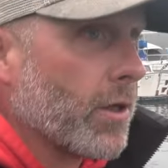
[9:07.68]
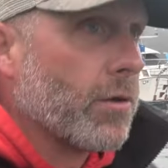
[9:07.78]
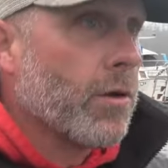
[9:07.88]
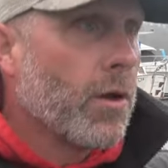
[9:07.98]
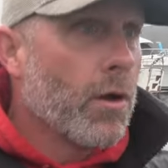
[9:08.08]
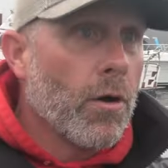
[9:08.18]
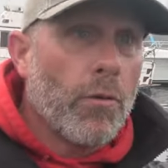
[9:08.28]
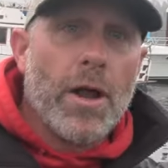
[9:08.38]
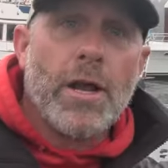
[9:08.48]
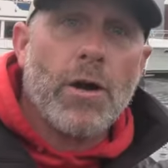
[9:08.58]
and then
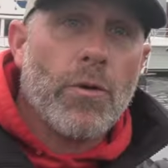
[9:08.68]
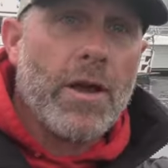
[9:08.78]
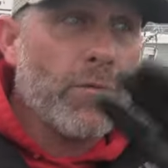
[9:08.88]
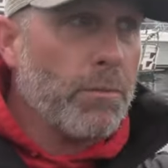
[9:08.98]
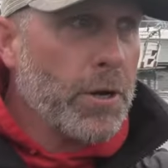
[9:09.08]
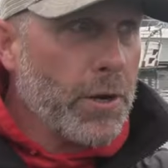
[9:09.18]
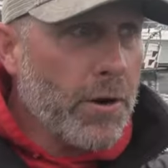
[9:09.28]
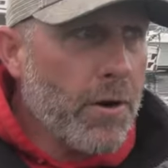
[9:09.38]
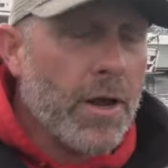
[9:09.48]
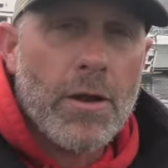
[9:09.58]
right here we have the
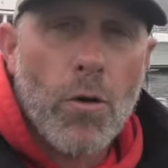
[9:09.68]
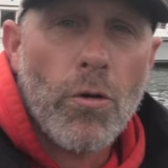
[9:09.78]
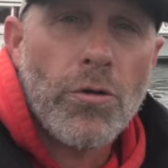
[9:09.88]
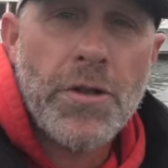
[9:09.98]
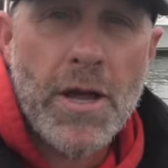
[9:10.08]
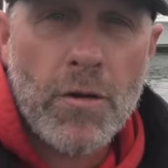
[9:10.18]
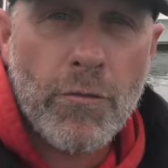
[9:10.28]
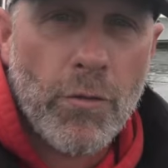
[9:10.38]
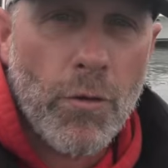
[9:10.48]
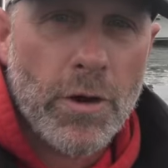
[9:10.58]
pier and Old Town
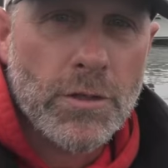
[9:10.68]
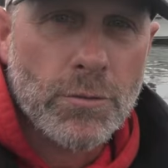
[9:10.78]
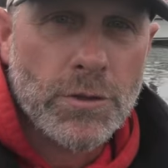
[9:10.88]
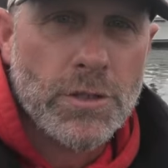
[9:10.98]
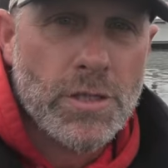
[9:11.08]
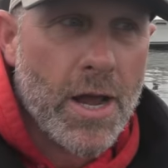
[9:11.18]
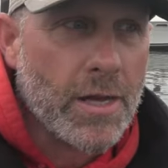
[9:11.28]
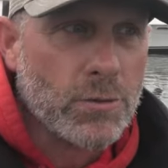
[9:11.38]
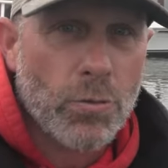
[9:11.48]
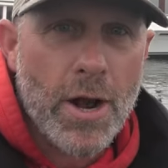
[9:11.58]
Florence, which is
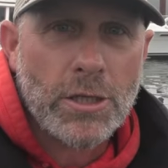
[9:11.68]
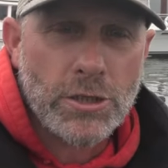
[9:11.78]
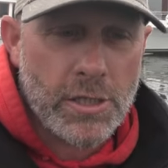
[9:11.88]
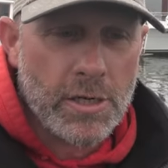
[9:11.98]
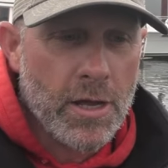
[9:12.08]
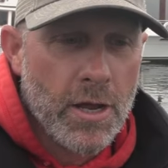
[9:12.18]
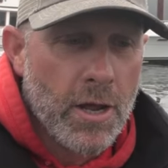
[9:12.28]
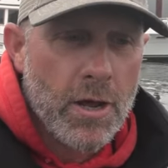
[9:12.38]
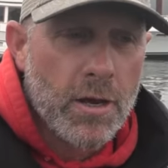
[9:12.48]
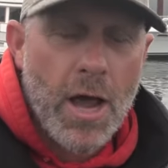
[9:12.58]
nice. We're actually
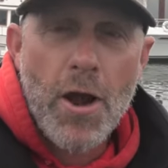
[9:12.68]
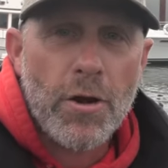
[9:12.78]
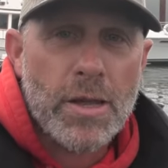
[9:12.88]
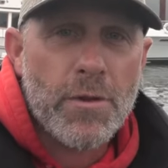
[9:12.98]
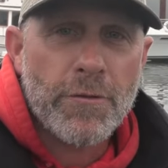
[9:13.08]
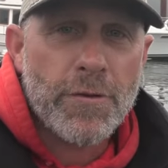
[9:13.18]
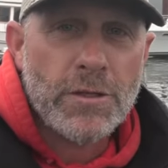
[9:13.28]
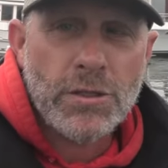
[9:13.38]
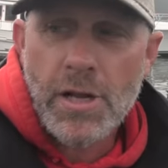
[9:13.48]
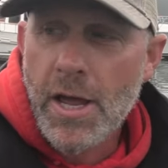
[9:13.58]
got our limit of
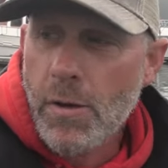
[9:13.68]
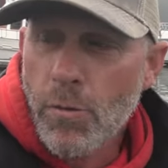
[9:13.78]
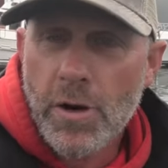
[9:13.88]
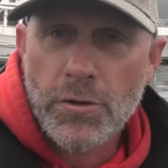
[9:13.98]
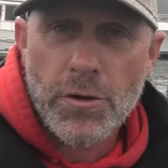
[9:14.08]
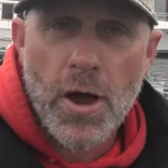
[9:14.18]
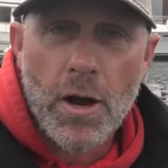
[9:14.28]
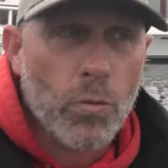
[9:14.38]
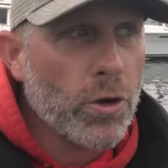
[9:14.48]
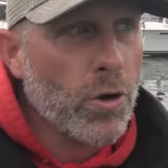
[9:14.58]
fish today. We're at the
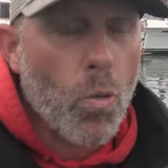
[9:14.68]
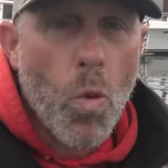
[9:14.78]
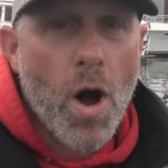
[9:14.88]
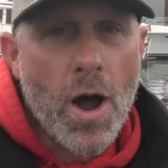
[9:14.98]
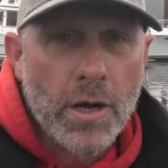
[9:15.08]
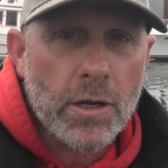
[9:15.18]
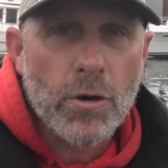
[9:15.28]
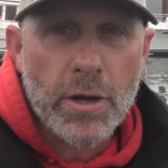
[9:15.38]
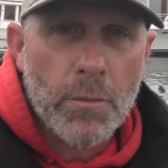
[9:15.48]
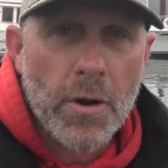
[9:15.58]
dock. We're gonna walk and
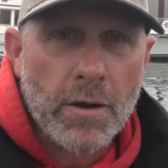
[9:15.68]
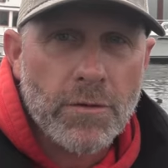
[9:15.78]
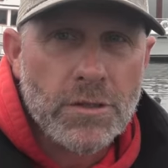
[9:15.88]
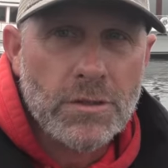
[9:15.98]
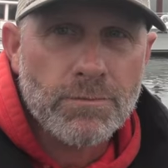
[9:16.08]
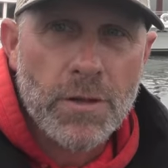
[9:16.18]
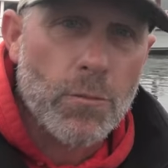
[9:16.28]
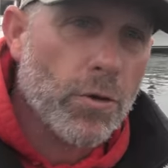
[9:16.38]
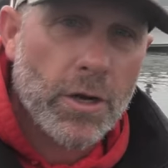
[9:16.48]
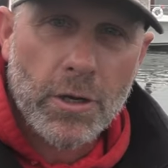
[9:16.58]
go get breakfast, and
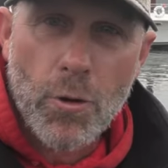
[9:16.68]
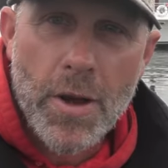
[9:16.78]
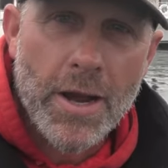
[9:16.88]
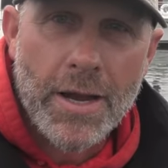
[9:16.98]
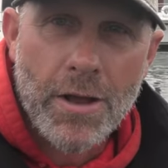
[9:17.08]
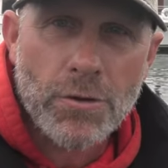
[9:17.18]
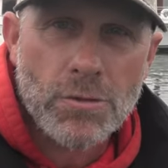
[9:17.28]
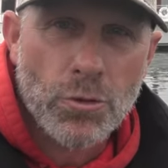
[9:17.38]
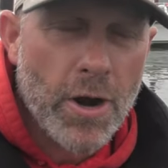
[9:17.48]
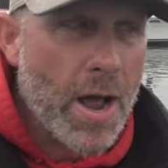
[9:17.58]
then we're gonna go back out and do
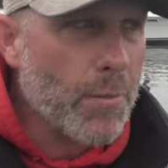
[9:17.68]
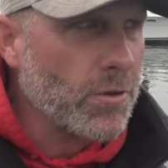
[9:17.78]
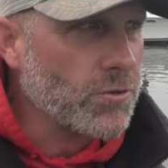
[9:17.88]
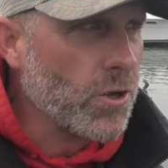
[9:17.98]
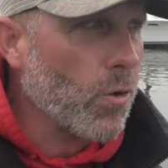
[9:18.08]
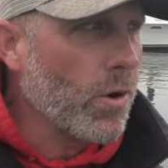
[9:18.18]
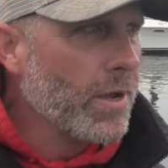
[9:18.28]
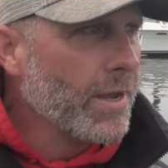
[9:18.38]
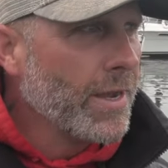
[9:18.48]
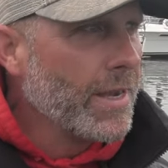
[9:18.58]
some crabbing. So
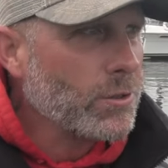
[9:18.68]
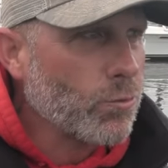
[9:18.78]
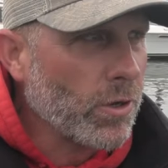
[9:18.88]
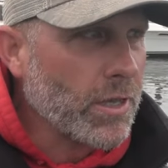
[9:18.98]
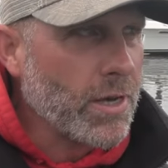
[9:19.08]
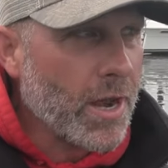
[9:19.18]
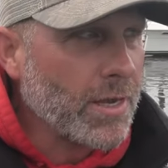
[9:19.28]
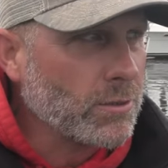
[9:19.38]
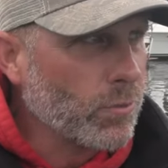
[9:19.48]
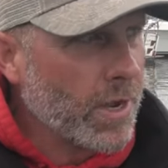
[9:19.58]
it's really
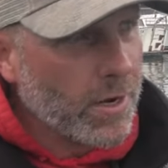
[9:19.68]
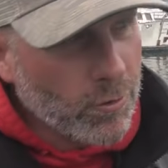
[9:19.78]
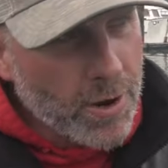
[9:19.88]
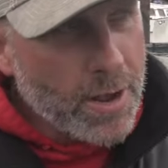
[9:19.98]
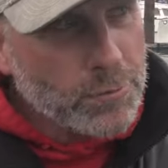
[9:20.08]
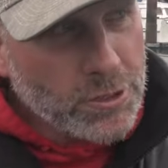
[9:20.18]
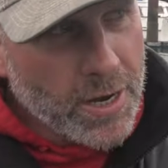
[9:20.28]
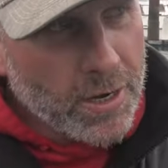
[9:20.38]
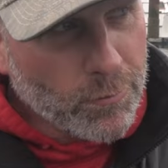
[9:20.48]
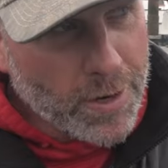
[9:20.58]
nice. We got a crab
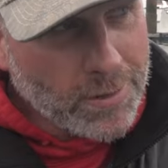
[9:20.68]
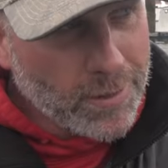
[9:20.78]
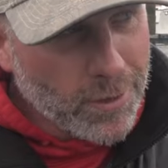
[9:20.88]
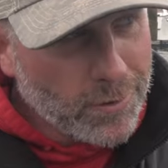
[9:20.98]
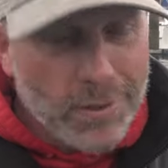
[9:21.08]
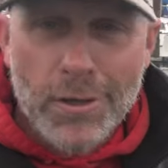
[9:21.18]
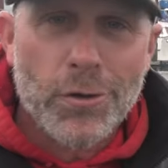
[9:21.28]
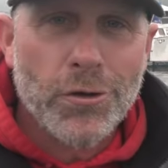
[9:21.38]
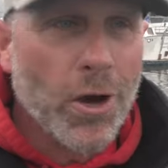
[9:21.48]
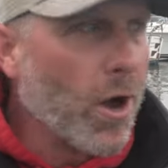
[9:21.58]
shack right there at the end of
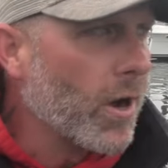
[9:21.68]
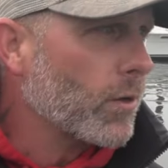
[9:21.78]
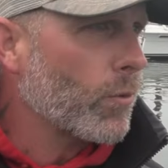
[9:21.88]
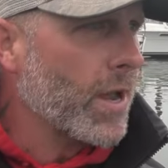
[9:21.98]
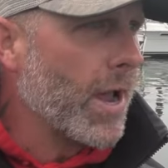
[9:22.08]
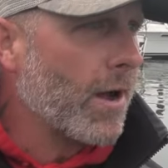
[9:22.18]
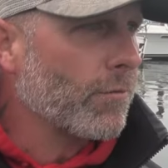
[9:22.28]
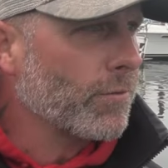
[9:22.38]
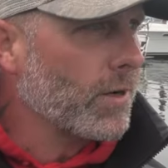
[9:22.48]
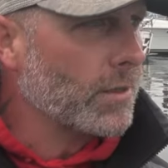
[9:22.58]
the dock. We
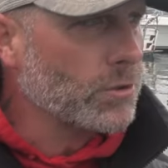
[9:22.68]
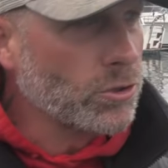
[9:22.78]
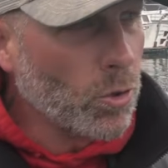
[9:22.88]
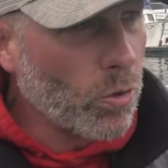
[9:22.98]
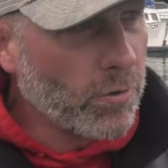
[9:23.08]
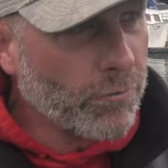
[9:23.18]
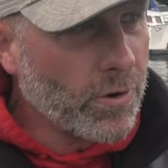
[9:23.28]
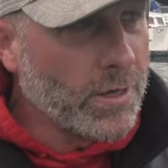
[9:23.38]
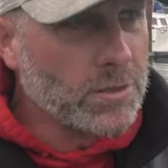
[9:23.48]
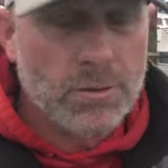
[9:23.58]
have uh,
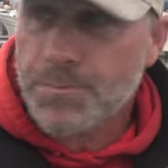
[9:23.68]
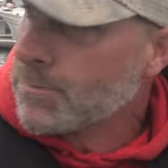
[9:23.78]
storefronts,